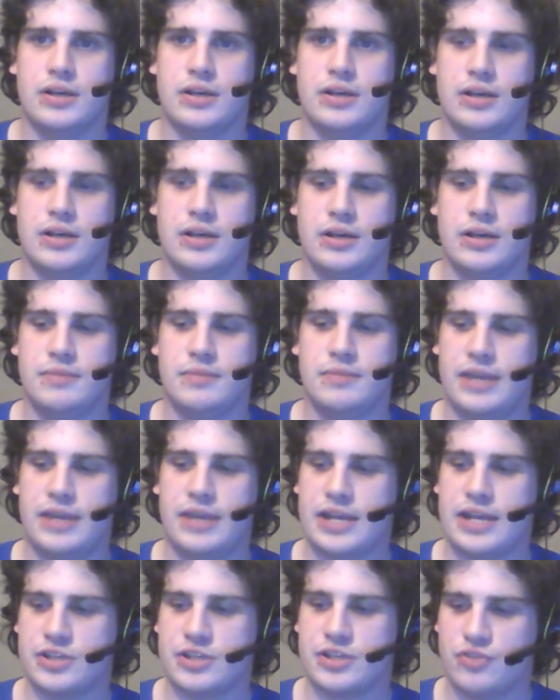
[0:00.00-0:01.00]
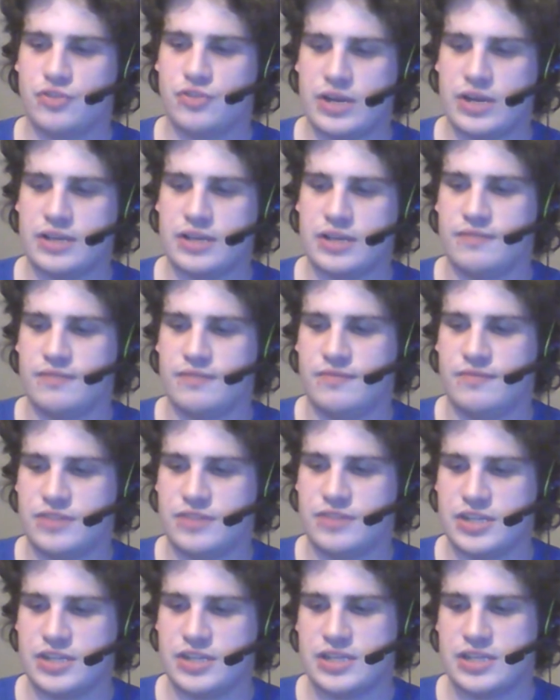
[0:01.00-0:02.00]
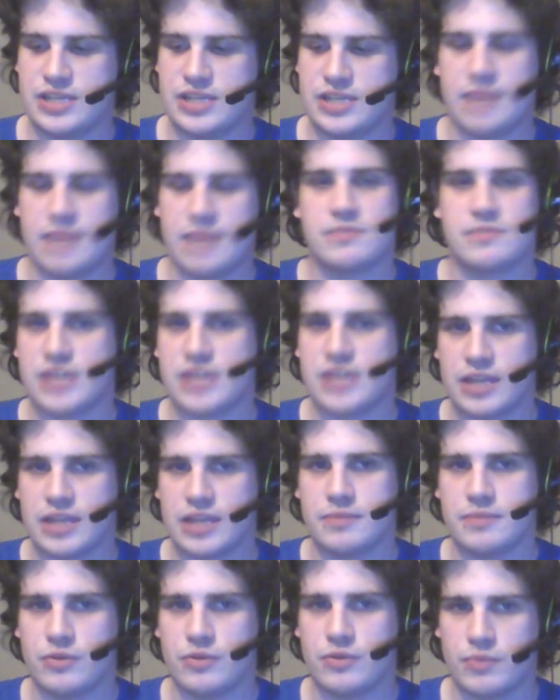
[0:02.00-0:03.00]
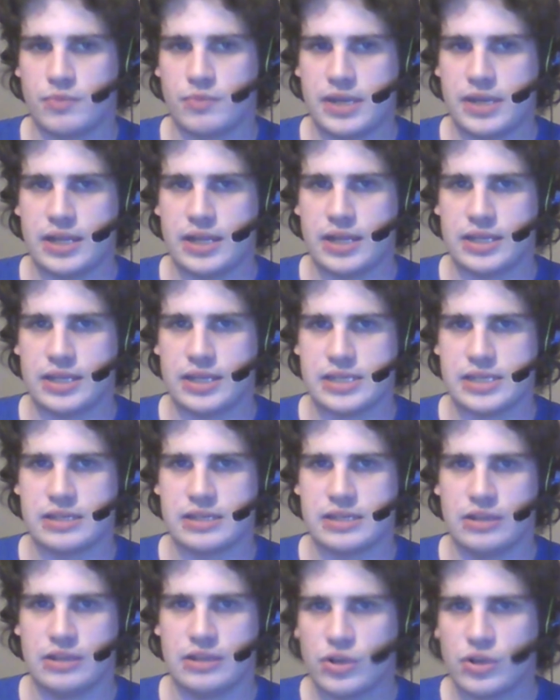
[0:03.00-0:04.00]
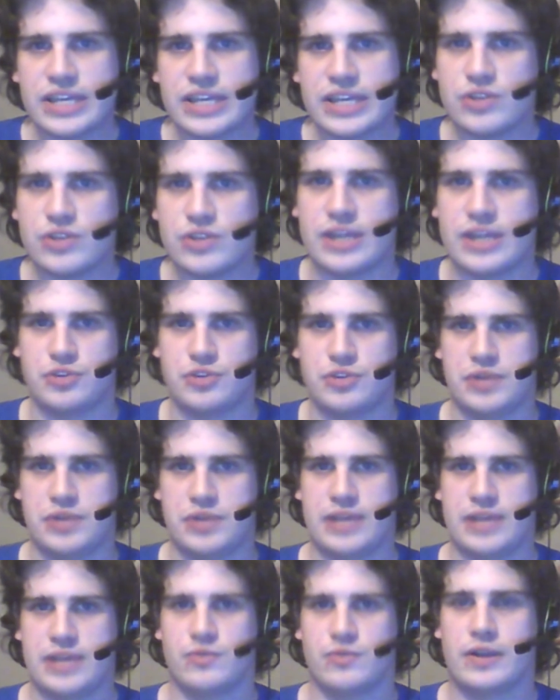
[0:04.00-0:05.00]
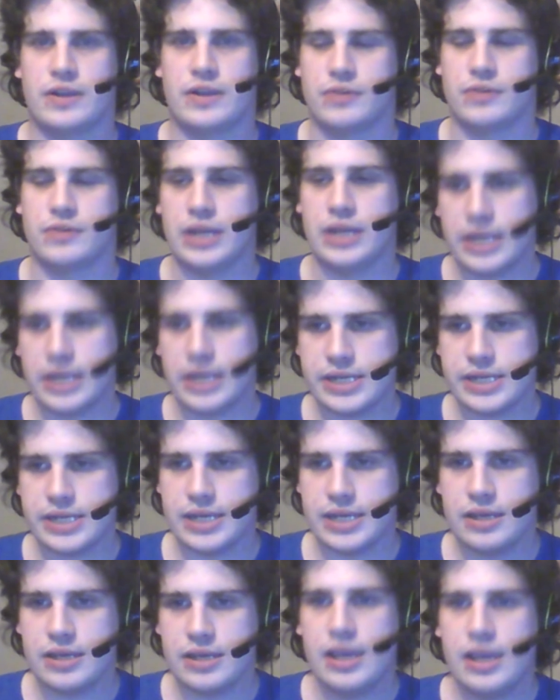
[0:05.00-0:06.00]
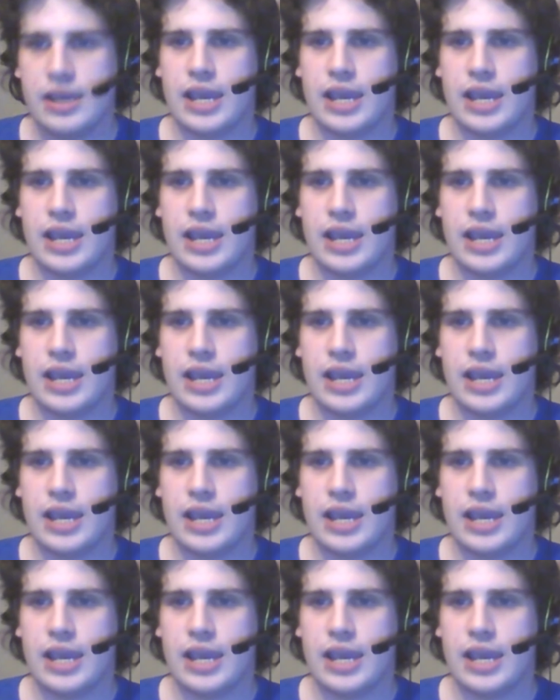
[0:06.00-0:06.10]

And actually tried to she kept telling me repeatedly to look into Andrew Yang's record, and I did,